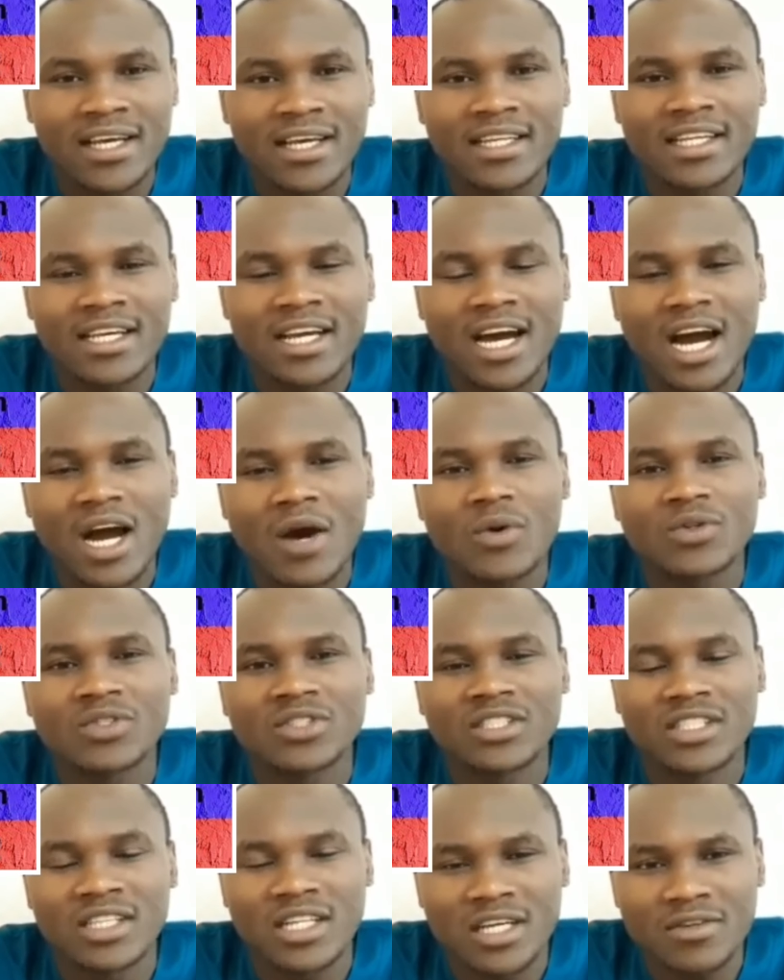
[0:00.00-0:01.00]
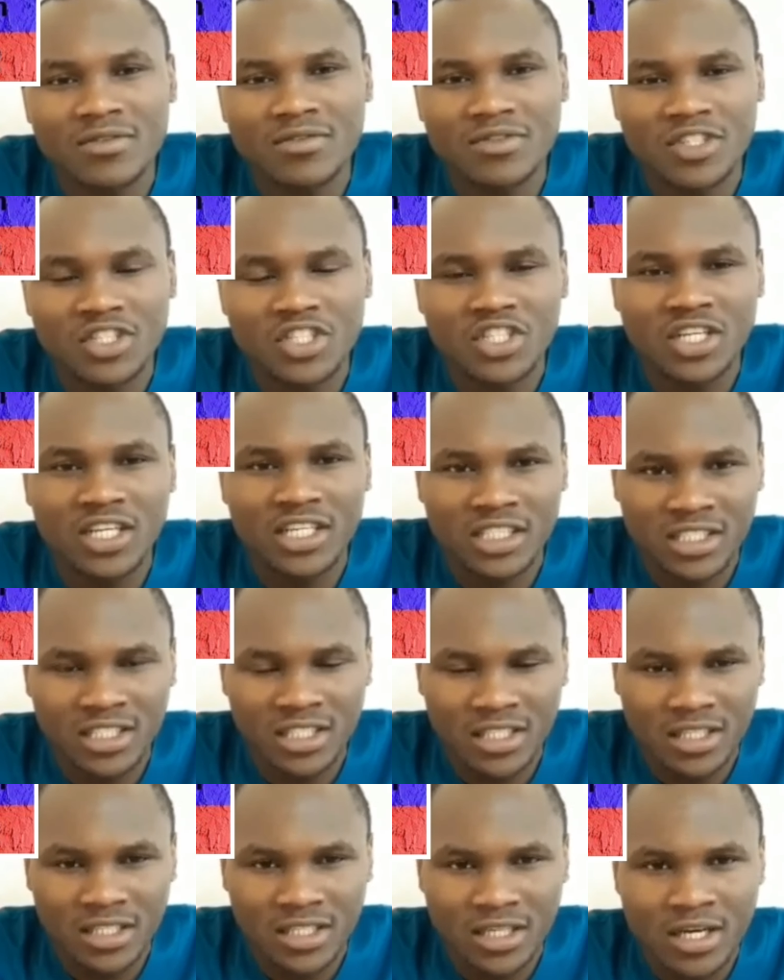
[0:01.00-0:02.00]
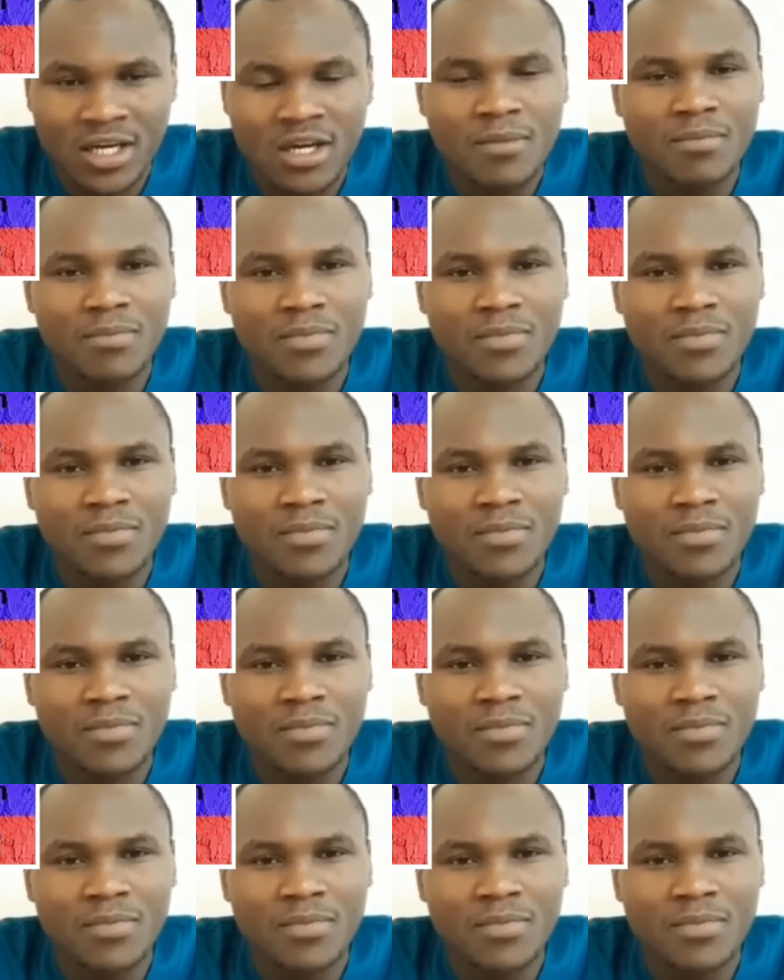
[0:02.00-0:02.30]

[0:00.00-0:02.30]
and how is the life in Russia.